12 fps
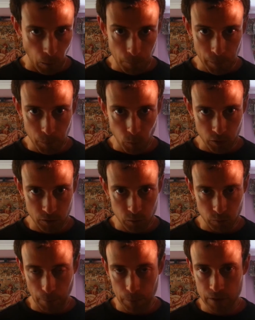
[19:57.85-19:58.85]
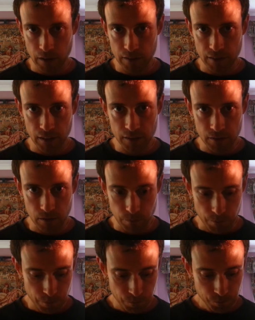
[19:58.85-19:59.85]
on proportional representation.
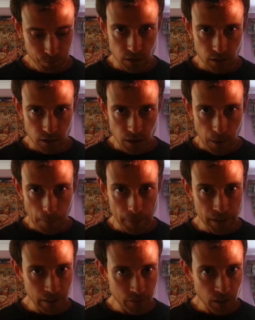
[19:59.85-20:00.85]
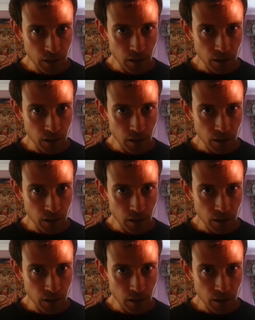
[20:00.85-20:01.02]
But even